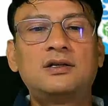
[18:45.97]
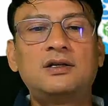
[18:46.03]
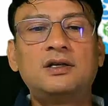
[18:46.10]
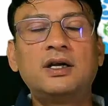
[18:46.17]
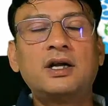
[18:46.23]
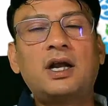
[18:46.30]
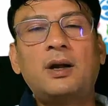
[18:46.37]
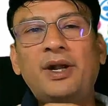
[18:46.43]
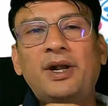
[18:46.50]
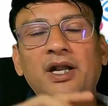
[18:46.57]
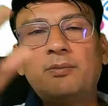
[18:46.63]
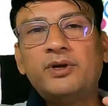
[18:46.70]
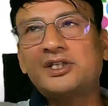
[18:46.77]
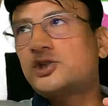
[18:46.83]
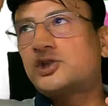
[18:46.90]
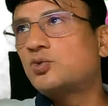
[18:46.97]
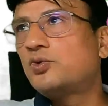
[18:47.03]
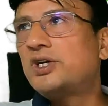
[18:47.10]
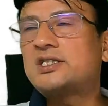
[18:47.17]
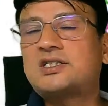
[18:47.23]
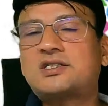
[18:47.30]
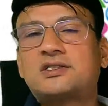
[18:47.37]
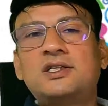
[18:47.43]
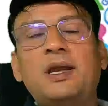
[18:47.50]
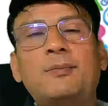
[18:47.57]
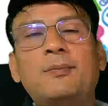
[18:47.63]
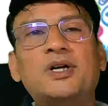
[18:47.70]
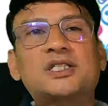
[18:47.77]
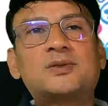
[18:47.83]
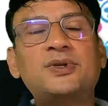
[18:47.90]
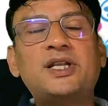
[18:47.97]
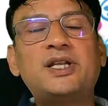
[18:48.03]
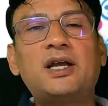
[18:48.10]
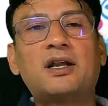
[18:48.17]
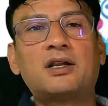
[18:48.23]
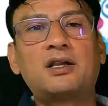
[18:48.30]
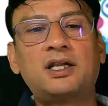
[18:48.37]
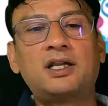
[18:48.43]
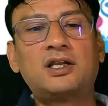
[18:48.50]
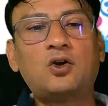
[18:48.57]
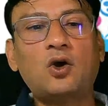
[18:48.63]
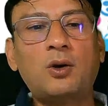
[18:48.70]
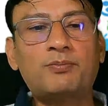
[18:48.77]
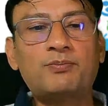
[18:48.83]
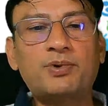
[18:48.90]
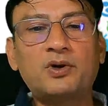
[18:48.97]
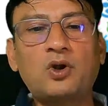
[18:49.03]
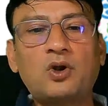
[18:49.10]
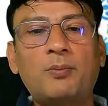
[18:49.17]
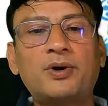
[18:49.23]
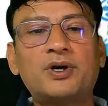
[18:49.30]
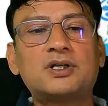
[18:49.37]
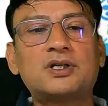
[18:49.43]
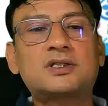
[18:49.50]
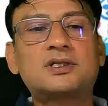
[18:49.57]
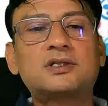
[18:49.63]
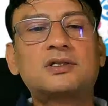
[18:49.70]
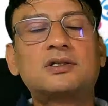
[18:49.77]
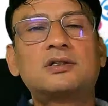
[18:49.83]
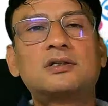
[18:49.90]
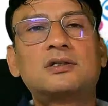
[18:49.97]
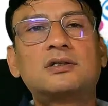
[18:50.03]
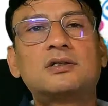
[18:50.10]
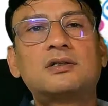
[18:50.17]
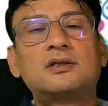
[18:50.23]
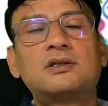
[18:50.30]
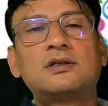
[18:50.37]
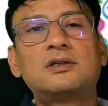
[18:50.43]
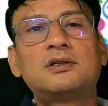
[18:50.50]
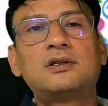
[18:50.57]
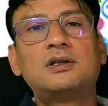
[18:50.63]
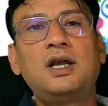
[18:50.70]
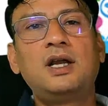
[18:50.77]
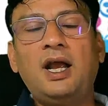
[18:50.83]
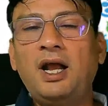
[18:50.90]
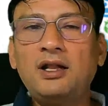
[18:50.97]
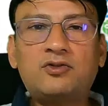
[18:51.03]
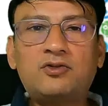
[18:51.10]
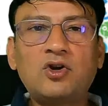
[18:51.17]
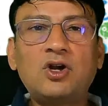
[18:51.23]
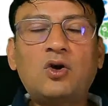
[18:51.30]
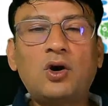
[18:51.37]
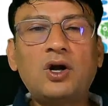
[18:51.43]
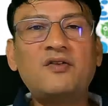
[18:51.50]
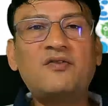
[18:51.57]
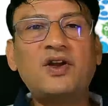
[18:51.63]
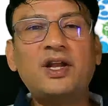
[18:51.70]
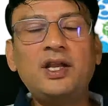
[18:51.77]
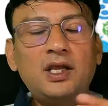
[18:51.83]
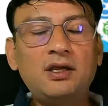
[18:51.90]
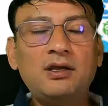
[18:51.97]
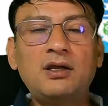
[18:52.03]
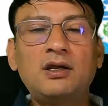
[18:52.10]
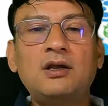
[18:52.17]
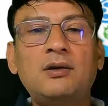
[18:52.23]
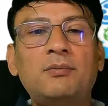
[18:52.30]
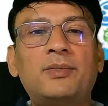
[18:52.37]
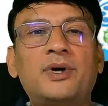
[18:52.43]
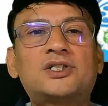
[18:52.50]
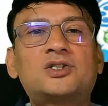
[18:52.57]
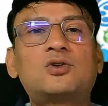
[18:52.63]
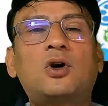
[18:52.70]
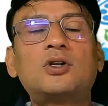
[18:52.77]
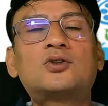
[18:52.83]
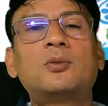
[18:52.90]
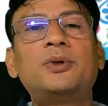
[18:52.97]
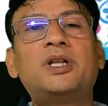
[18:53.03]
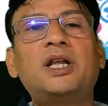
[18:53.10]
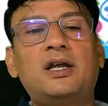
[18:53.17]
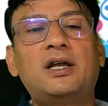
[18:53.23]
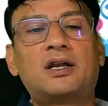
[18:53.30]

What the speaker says: Commendable students' name must be there, like the toppers. Health record, if any, must also be there.